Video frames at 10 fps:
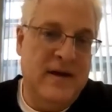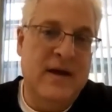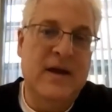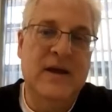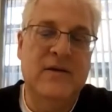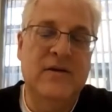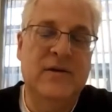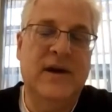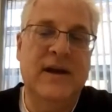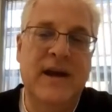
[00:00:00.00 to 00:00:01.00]
You
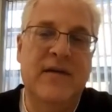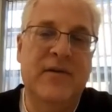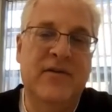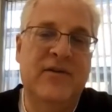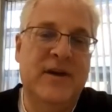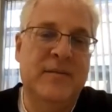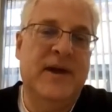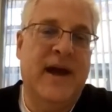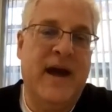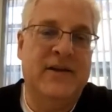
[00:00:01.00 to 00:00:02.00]
can never seem to
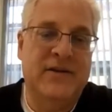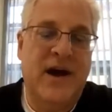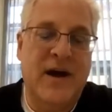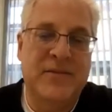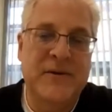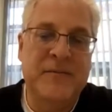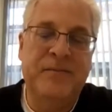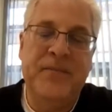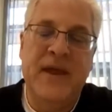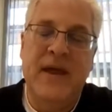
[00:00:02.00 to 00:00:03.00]
catch up.
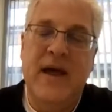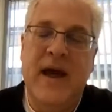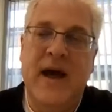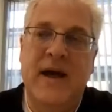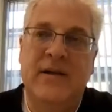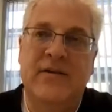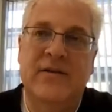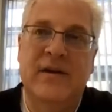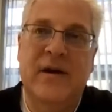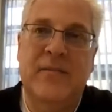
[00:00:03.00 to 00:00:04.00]
And
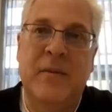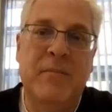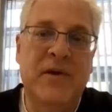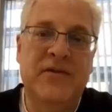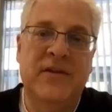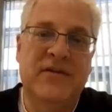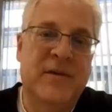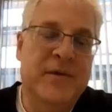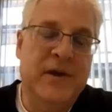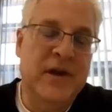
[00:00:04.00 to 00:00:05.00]
the business
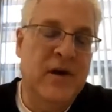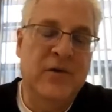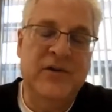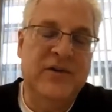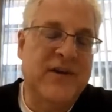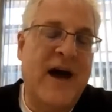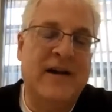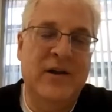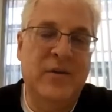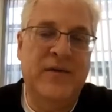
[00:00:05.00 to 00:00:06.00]
typically knows exactly
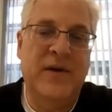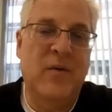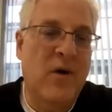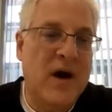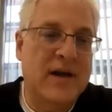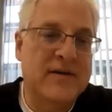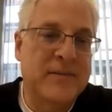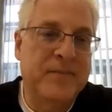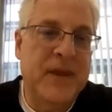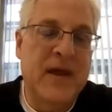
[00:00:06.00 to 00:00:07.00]
what they want.
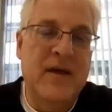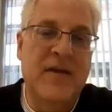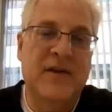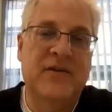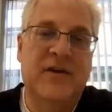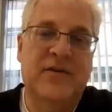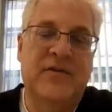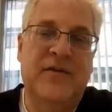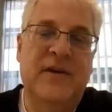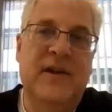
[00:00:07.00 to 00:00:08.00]
They just
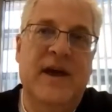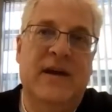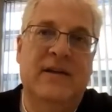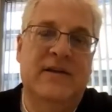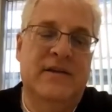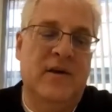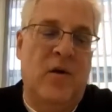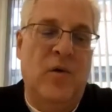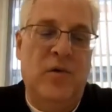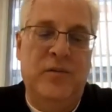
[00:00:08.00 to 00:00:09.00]
feel like the
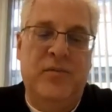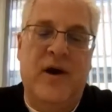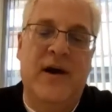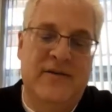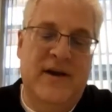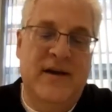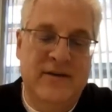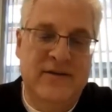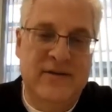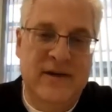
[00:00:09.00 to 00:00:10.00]
old
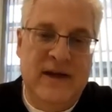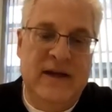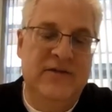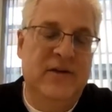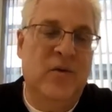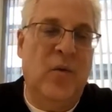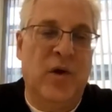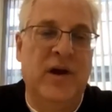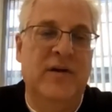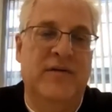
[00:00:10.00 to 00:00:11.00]
process isn't
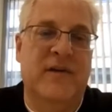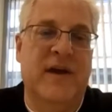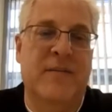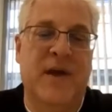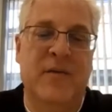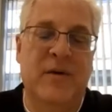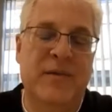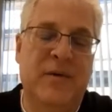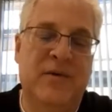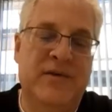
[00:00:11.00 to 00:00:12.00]
working for them. They want to be
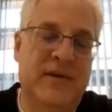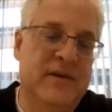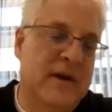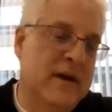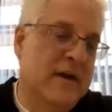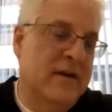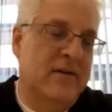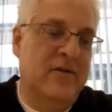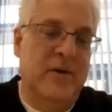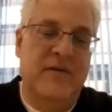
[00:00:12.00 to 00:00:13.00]
able to, in
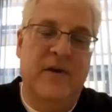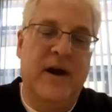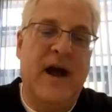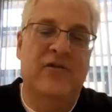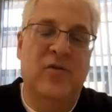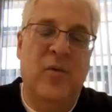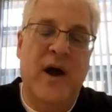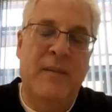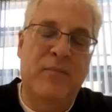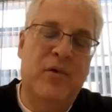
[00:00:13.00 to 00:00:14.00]
a very agile way,
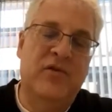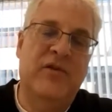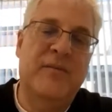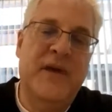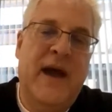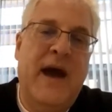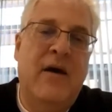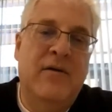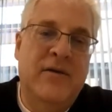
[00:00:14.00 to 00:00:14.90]
push something out